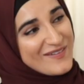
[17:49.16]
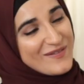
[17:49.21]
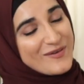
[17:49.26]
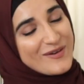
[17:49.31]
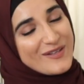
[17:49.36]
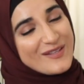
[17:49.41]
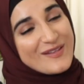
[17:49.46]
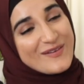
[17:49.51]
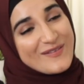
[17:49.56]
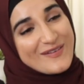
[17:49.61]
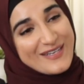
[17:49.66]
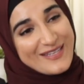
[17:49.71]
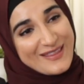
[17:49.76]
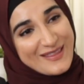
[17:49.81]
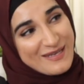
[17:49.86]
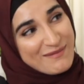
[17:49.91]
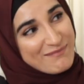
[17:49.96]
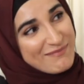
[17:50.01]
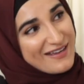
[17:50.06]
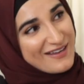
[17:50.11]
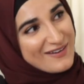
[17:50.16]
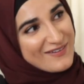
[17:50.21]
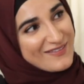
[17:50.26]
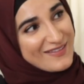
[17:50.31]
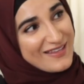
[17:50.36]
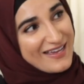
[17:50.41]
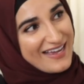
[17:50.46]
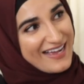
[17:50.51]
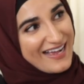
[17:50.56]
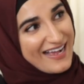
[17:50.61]
Well, when I think back
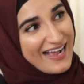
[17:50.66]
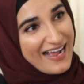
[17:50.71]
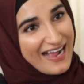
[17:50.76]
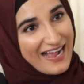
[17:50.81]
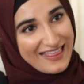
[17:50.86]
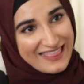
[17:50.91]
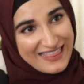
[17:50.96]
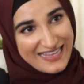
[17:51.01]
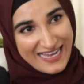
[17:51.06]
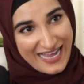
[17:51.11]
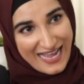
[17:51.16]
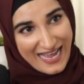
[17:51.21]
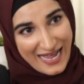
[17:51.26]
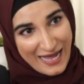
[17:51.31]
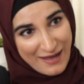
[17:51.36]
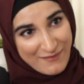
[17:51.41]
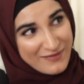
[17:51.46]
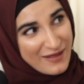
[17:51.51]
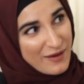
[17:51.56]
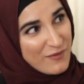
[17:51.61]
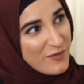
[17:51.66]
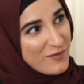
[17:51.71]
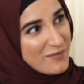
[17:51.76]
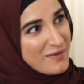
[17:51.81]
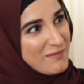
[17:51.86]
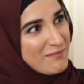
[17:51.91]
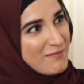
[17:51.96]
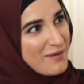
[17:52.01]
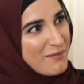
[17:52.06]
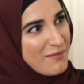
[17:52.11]
on that, I think I am that
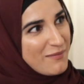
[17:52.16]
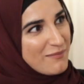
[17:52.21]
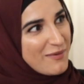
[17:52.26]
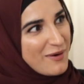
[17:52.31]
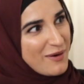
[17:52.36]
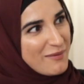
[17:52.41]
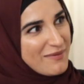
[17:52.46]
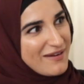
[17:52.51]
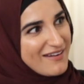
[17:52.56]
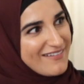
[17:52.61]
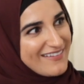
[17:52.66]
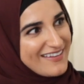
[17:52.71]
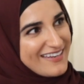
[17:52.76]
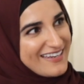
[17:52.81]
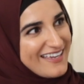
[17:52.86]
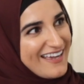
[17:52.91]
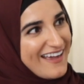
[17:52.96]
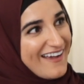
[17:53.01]
woman in Barbarian.